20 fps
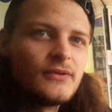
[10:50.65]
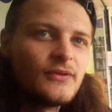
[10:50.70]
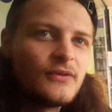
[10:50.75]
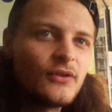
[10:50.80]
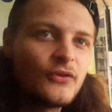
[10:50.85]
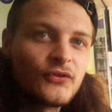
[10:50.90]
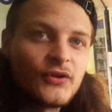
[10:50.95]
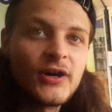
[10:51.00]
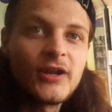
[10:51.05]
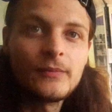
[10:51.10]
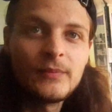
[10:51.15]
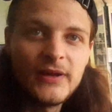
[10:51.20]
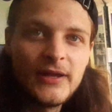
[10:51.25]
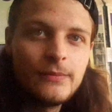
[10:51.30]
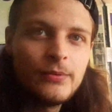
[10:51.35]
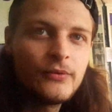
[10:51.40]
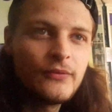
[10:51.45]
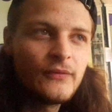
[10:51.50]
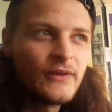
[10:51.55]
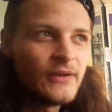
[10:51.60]
those kind of
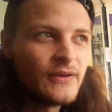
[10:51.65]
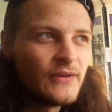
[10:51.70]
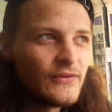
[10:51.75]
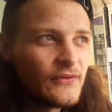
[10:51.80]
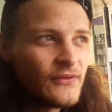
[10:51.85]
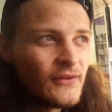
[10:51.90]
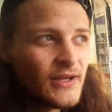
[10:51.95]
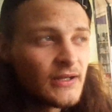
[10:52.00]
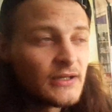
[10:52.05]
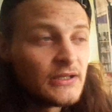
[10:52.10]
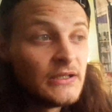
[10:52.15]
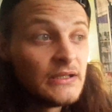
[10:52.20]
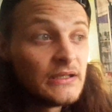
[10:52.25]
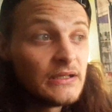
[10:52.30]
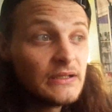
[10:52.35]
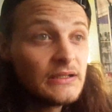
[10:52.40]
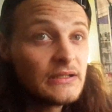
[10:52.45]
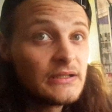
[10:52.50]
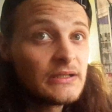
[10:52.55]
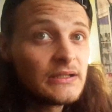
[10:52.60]
people. They're just like,
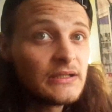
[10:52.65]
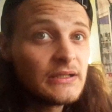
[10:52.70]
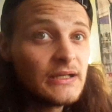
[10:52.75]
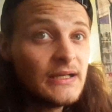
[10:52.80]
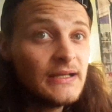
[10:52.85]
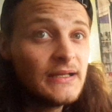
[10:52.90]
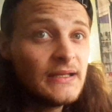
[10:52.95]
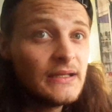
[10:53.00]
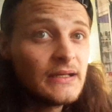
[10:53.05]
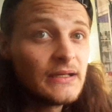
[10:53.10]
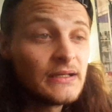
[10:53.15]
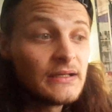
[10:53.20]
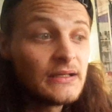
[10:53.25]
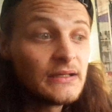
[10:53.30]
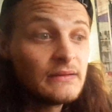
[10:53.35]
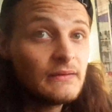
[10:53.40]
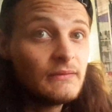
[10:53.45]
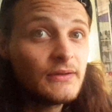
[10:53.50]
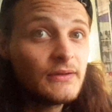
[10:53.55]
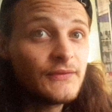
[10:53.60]
oh, hey,
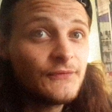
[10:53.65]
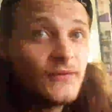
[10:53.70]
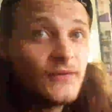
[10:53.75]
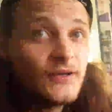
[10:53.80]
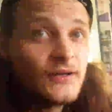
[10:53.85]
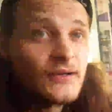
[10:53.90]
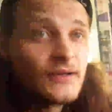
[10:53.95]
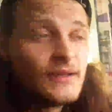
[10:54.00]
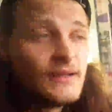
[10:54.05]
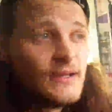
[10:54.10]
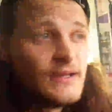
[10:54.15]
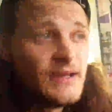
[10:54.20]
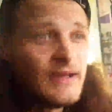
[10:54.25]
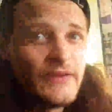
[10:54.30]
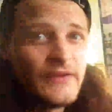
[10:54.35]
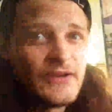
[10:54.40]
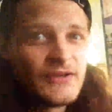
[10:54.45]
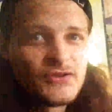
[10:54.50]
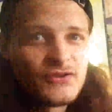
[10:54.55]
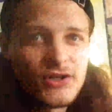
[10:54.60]
what the fuck?
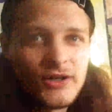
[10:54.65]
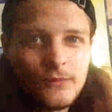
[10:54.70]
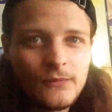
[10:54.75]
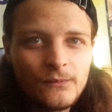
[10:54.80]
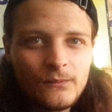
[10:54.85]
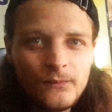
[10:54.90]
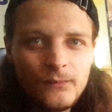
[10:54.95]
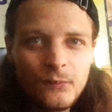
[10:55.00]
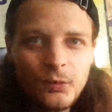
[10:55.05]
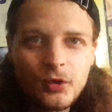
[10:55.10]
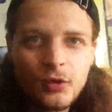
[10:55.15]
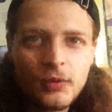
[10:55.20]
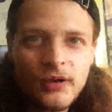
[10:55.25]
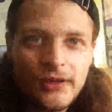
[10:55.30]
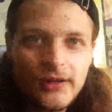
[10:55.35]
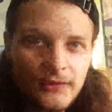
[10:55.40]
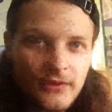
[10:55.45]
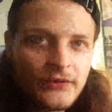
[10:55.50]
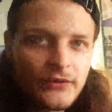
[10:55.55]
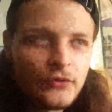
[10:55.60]
And they just try and walk
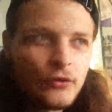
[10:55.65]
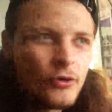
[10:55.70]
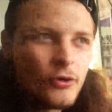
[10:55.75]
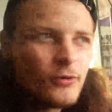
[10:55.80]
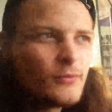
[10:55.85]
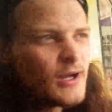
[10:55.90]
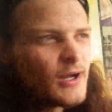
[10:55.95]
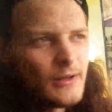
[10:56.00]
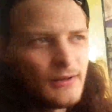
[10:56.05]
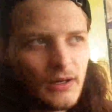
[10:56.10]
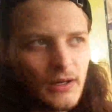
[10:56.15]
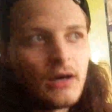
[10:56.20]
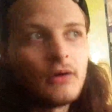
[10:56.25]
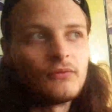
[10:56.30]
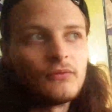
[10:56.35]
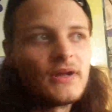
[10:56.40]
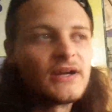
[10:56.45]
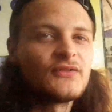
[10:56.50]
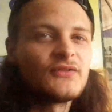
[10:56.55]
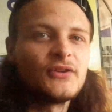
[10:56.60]
away and ignore them.
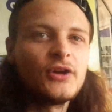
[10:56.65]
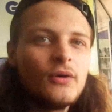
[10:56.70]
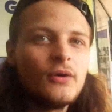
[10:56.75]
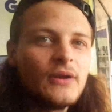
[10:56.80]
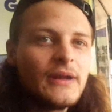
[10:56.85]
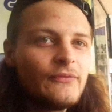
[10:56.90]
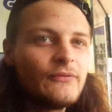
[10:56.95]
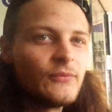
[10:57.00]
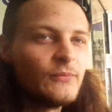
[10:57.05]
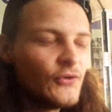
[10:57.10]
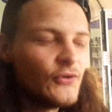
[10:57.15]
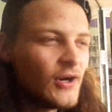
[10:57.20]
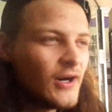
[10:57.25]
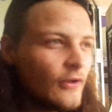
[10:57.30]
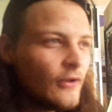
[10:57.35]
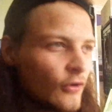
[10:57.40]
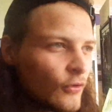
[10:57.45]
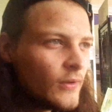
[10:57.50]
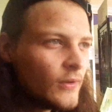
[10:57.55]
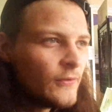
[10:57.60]
I'll actually go and have some
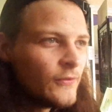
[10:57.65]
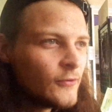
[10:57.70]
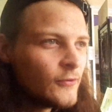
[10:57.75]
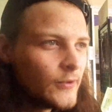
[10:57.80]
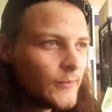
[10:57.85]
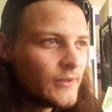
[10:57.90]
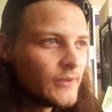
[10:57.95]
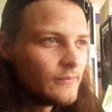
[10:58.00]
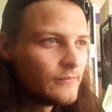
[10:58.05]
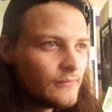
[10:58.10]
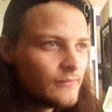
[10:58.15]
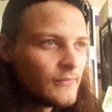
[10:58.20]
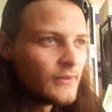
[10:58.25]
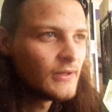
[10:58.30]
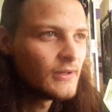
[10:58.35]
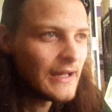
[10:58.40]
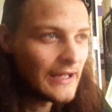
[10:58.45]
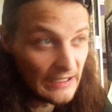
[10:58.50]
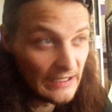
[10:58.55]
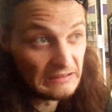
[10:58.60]
dialogue with them.
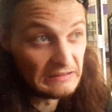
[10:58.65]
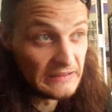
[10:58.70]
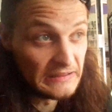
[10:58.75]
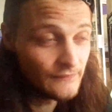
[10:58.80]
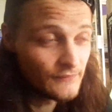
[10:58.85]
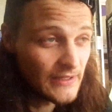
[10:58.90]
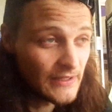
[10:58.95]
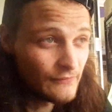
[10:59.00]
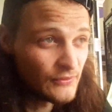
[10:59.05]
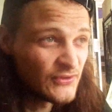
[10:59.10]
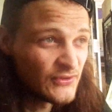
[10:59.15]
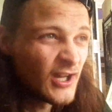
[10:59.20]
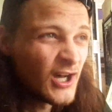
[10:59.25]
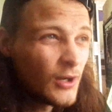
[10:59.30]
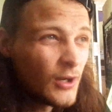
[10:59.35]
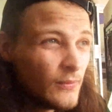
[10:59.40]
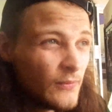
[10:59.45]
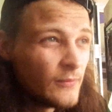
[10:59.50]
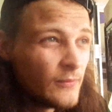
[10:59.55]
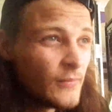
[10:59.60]
I even have a
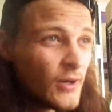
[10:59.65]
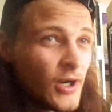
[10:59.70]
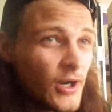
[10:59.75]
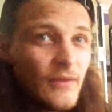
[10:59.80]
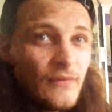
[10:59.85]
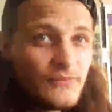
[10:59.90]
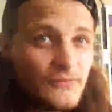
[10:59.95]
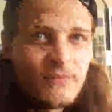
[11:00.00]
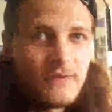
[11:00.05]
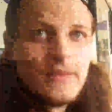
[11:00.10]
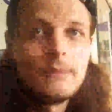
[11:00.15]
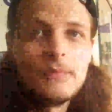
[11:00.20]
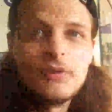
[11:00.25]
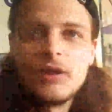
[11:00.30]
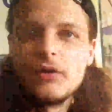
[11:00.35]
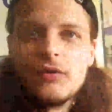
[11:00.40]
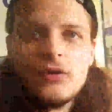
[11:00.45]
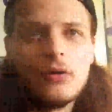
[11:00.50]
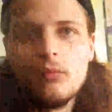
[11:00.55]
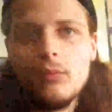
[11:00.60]
dart with them, bro, and be
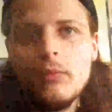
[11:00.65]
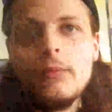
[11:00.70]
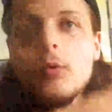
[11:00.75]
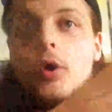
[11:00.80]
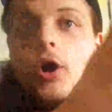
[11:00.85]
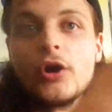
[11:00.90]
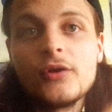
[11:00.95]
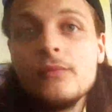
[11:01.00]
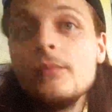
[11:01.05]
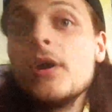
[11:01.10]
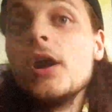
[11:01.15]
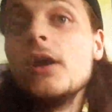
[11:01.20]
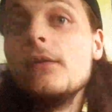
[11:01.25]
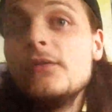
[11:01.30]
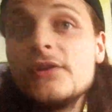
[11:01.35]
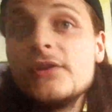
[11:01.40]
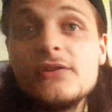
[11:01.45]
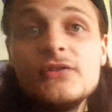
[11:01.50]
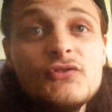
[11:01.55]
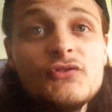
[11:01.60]
like, oh, we're working, bro,
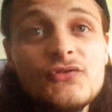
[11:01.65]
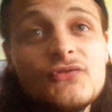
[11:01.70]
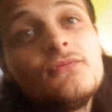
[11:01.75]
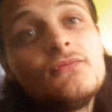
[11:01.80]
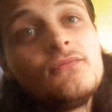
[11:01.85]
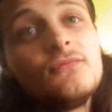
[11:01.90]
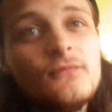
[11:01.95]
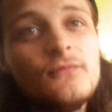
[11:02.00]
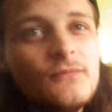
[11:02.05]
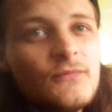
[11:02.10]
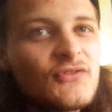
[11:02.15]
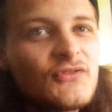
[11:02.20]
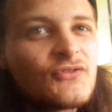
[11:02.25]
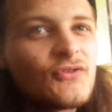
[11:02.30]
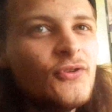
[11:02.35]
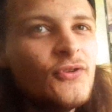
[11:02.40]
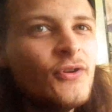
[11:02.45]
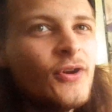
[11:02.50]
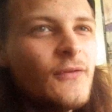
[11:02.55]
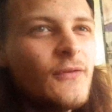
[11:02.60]
if you can just
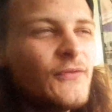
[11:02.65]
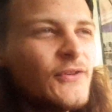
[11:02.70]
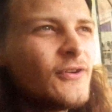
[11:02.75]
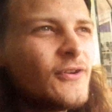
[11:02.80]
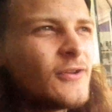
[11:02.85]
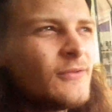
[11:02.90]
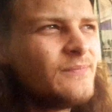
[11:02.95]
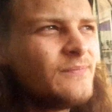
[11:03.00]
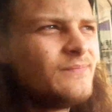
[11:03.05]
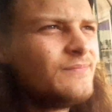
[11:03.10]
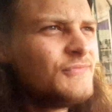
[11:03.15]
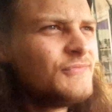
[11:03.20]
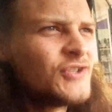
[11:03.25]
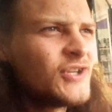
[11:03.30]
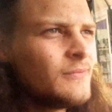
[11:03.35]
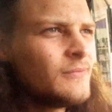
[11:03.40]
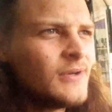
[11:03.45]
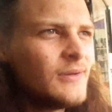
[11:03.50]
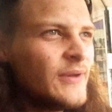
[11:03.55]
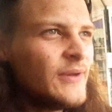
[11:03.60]
scoot off. You've got to
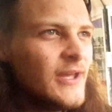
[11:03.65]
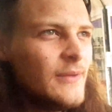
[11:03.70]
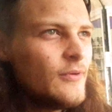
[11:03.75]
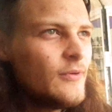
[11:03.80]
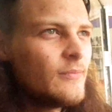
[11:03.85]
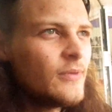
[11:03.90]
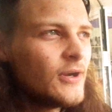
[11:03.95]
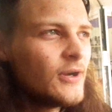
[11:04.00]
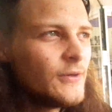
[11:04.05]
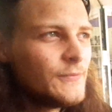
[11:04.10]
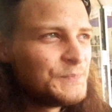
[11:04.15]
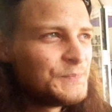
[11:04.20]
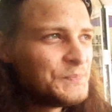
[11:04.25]
treat them like people, bro.